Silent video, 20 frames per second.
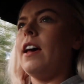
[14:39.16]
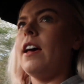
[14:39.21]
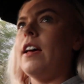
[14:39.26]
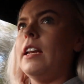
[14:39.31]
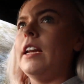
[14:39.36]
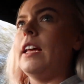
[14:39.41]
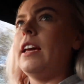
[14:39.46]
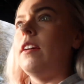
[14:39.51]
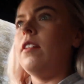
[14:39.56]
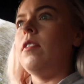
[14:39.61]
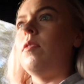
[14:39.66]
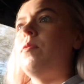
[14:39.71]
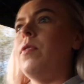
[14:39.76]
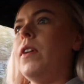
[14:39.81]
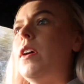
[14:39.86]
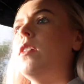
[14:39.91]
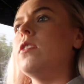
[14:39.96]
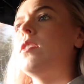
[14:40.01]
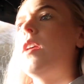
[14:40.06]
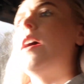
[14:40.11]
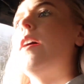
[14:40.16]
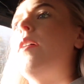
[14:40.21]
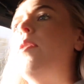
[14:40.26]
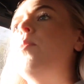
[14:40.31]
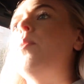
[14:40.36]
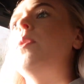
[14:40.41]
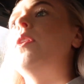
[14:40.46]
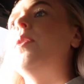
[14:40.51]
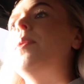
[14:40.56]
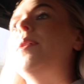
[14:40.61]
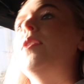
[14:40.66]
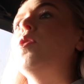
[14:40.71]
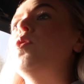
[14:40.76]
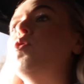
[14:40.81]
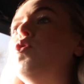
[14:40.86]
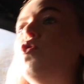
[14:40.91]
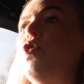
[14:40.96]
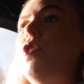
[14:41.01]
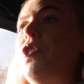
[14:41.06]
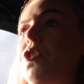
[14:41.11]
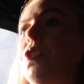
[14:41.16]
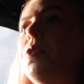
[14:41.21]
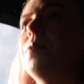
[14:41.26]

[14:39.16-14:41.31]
and it feels like we're doing 100.